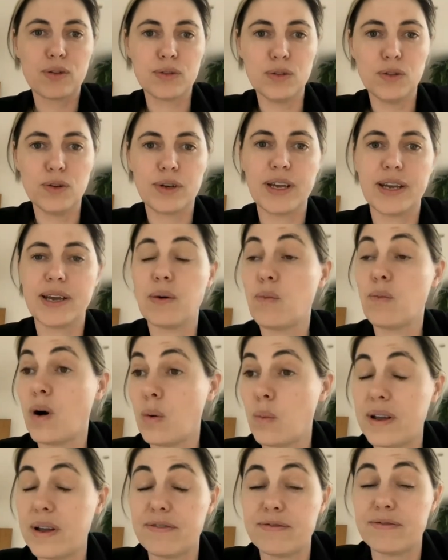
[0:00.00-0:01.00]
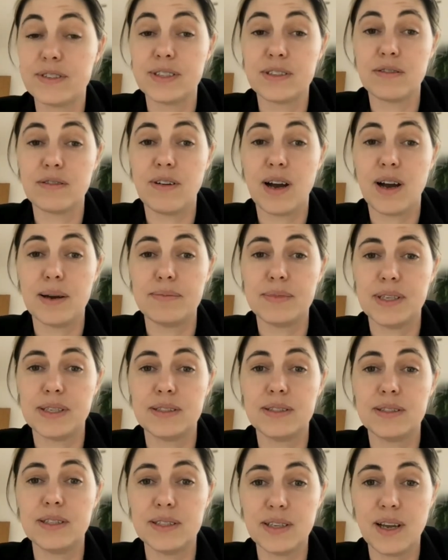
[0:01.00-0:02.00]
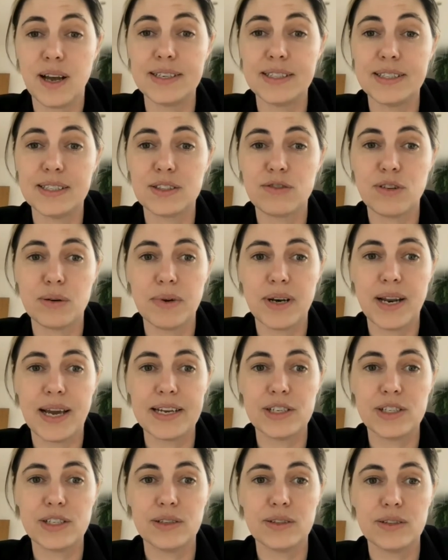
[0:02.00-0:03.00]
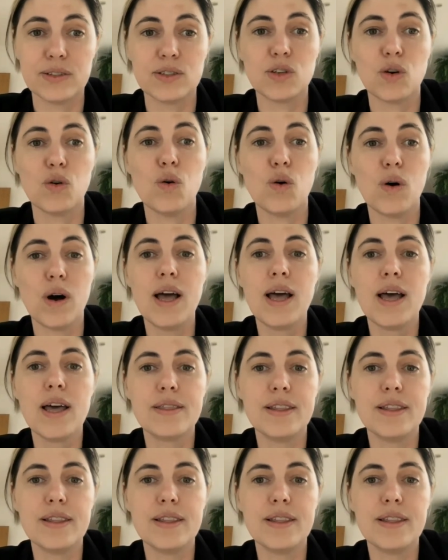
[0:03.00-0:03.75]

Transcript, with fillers: looking at what we've described as design discriminations or